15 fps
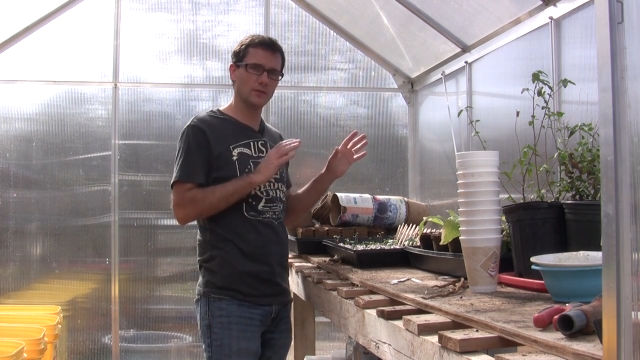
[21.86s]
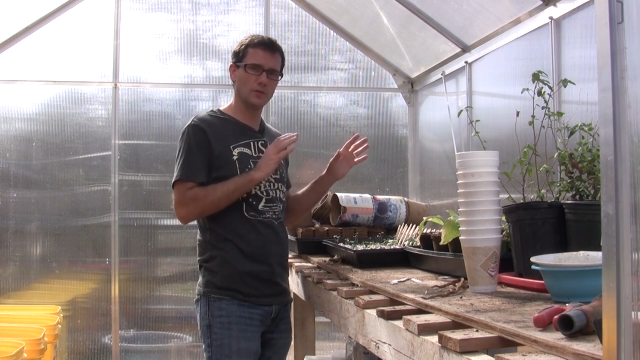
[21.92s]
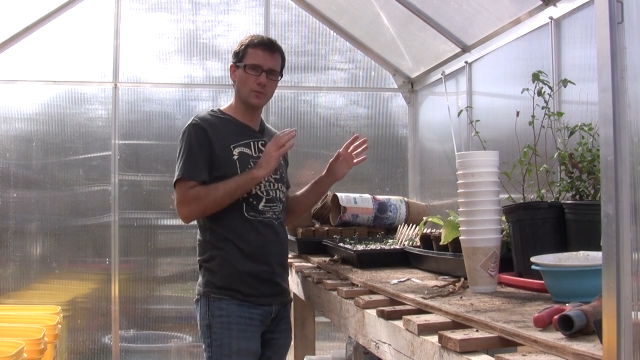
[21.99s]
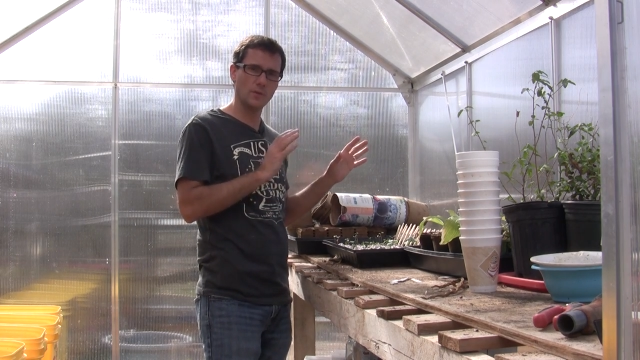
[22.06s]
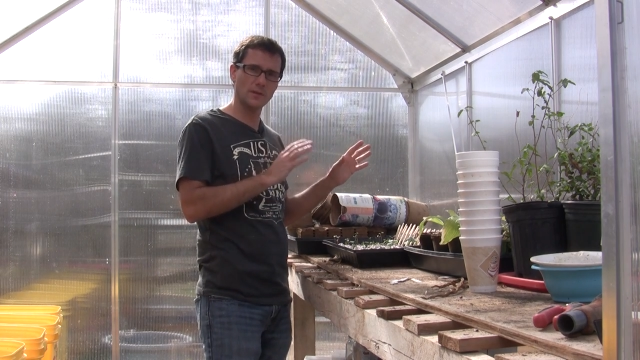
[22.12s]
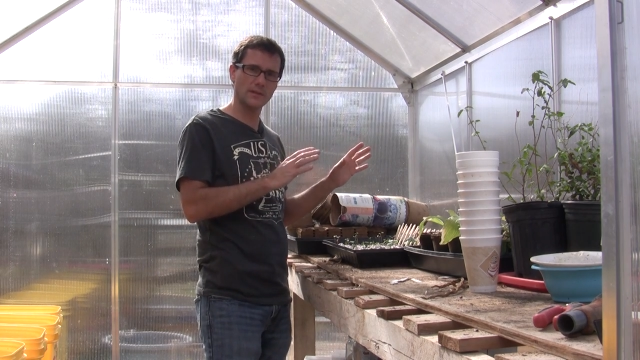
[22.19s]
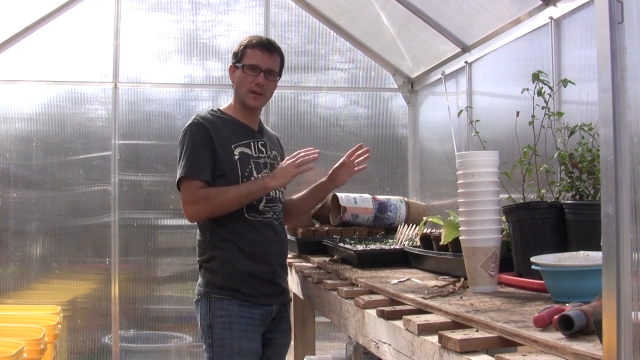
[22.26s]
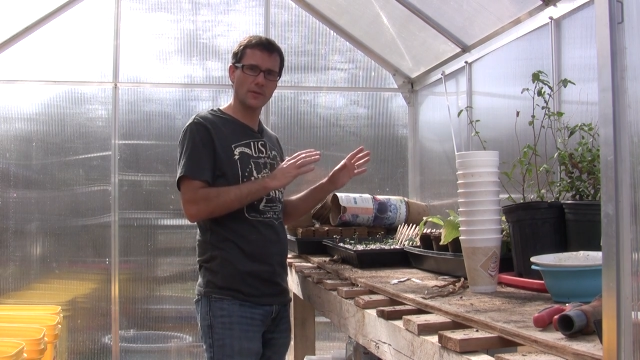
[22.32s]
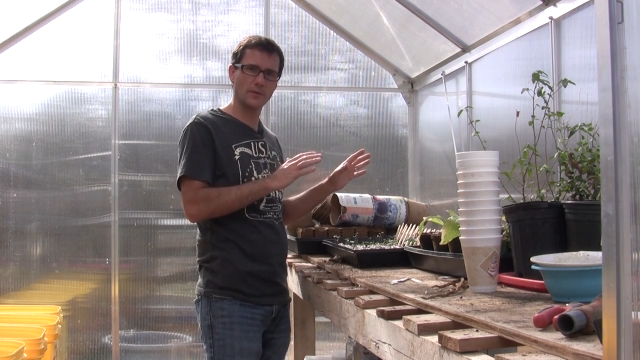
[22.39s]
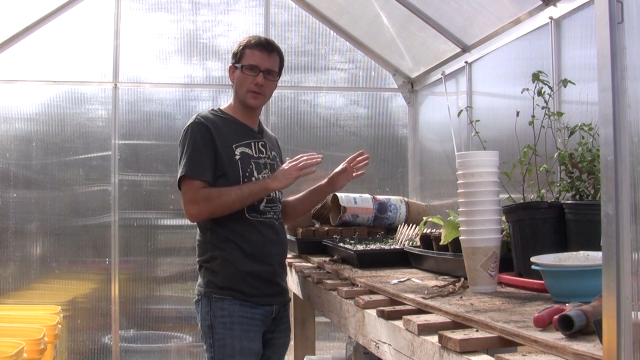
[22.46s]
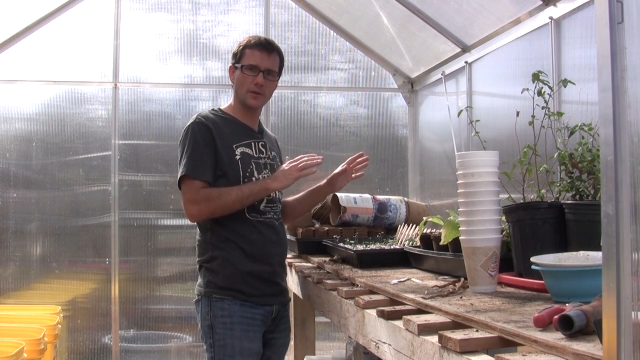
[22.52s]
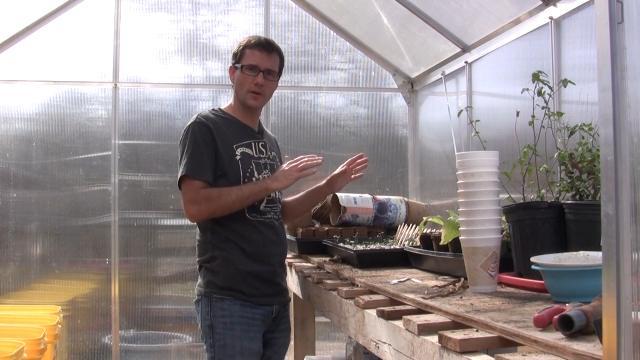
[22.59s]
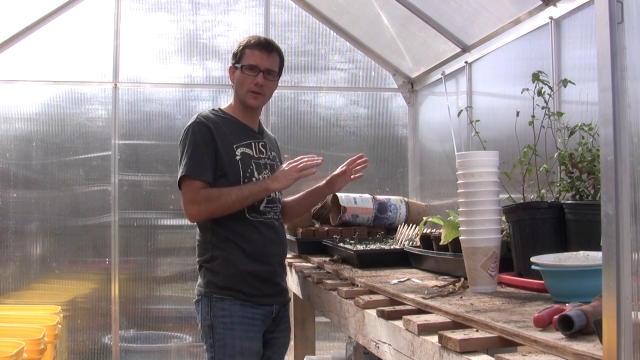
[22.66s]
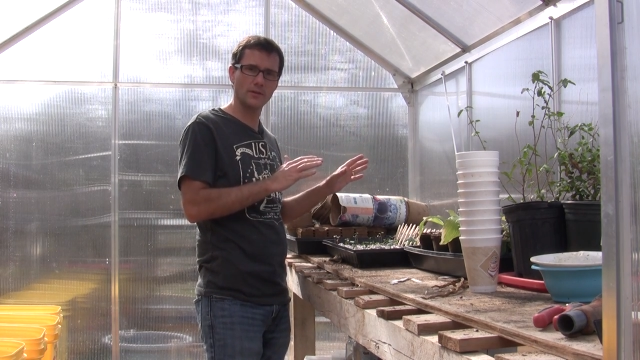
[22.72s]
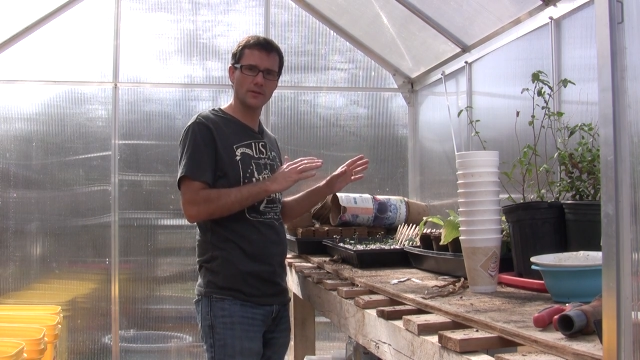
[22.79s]
too much out in the
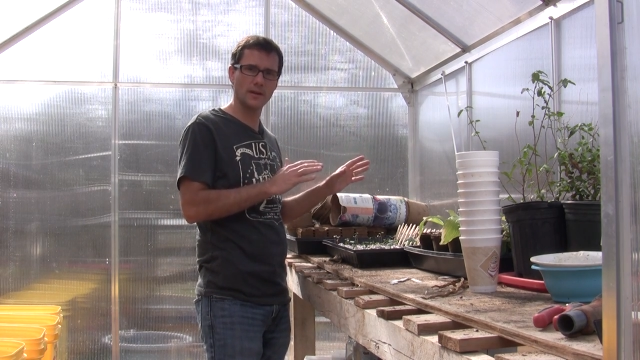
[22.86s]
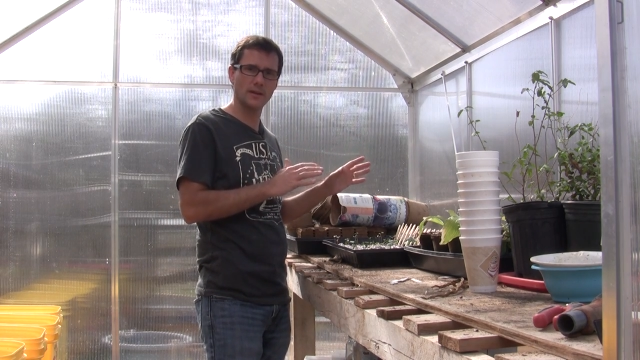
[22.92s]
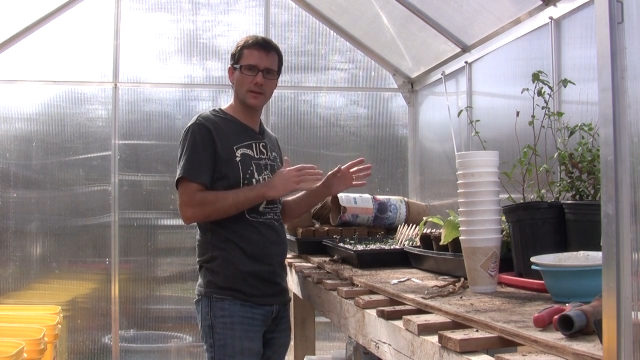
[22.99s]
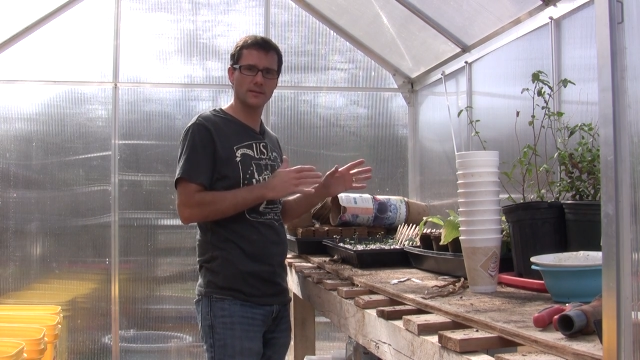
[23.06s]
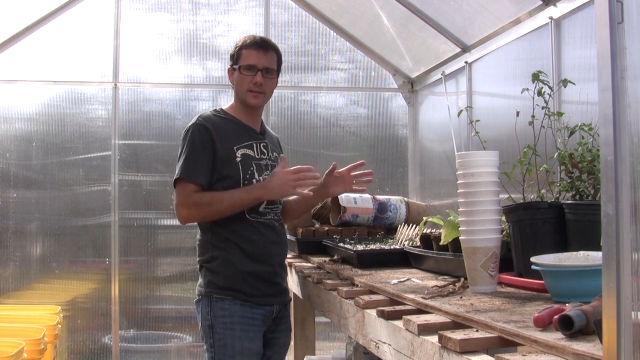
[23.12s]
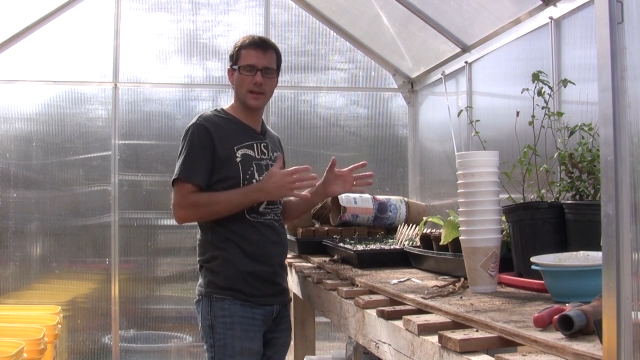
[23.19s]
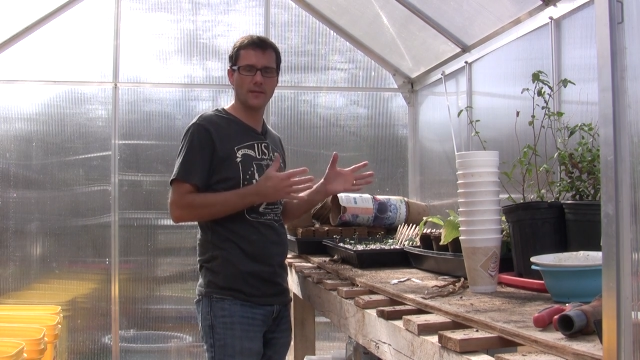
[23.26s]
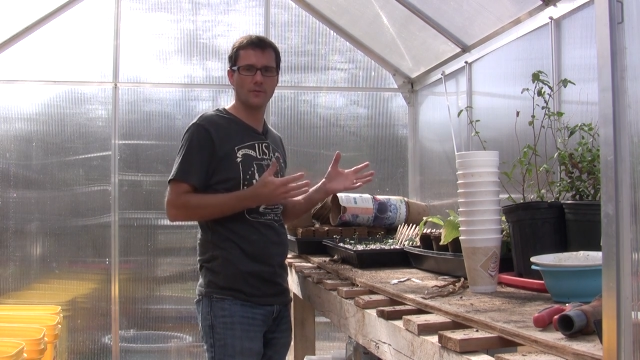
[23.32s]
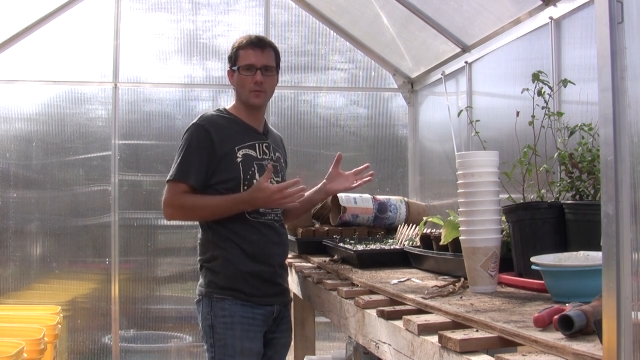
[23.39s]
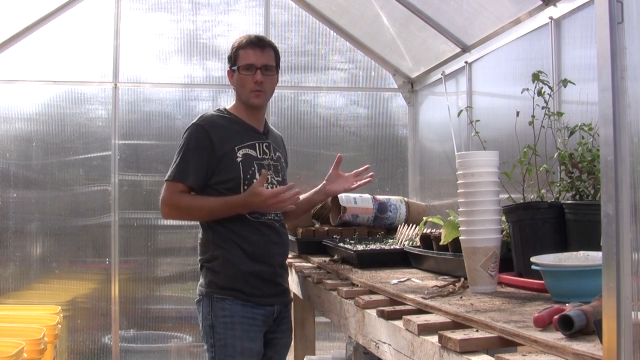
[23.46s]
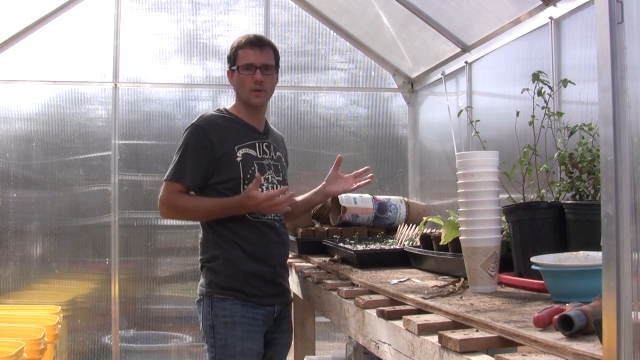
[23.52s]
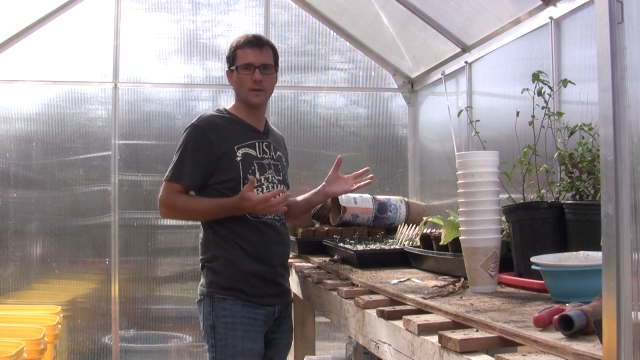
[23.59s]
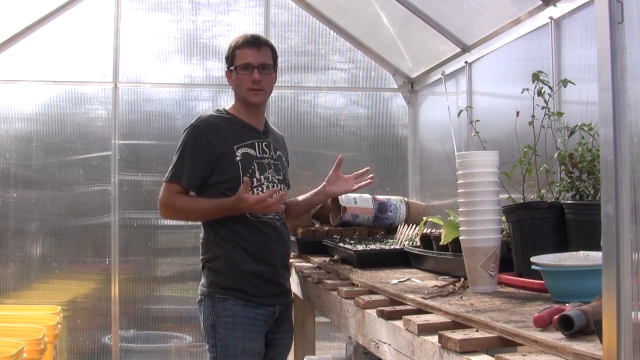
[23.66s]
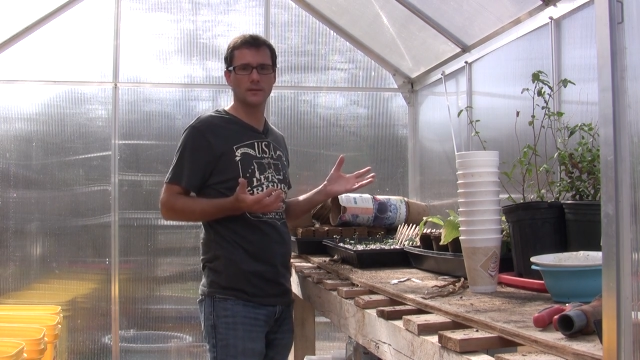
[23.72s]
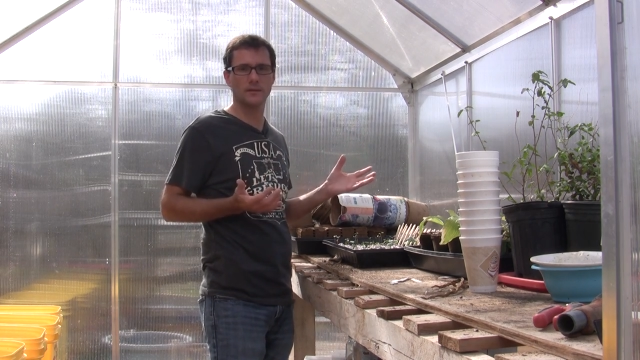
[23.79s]
garden yet because I haven't
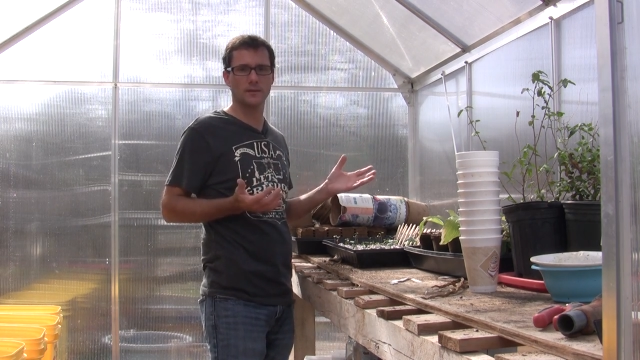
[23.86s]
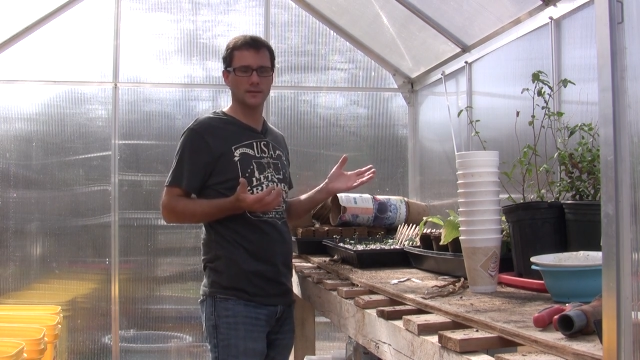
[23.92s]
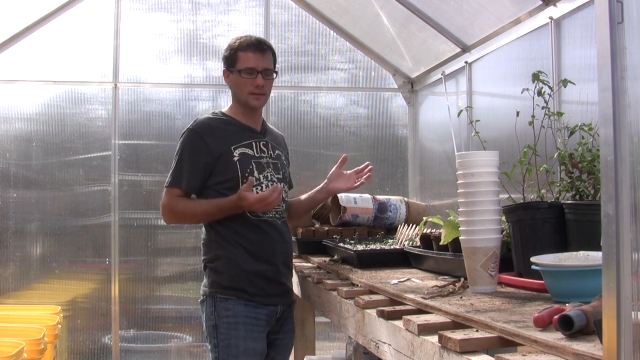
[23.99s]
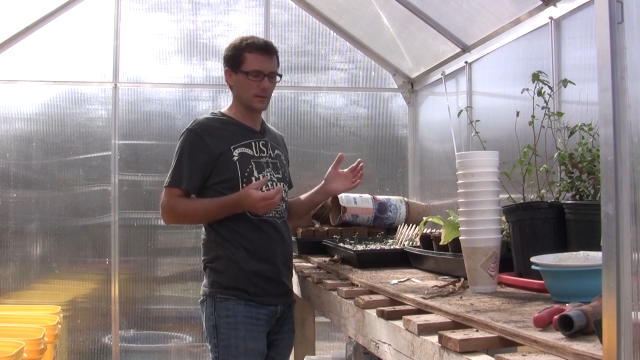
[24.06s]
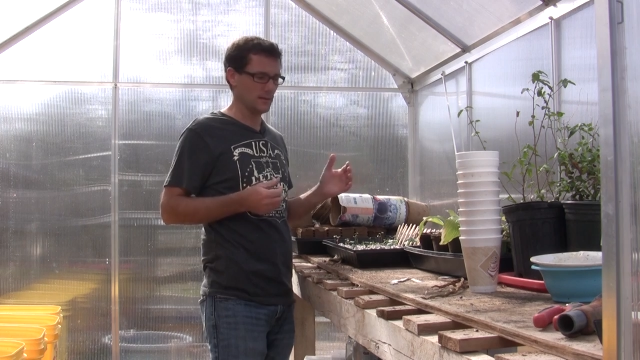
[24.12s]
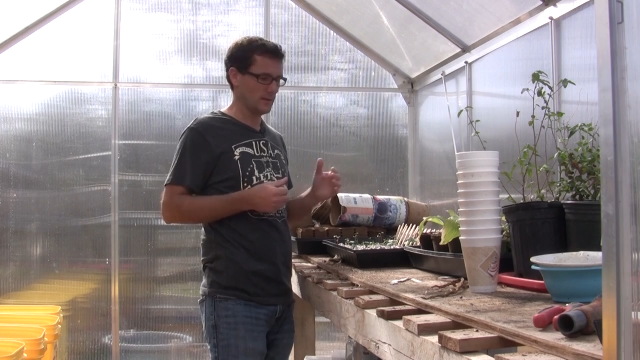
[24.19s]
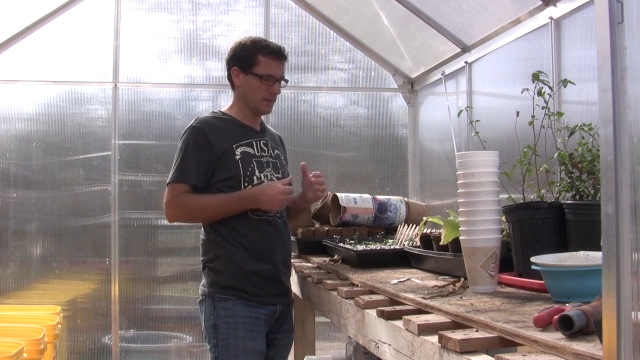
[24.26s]
wanted to,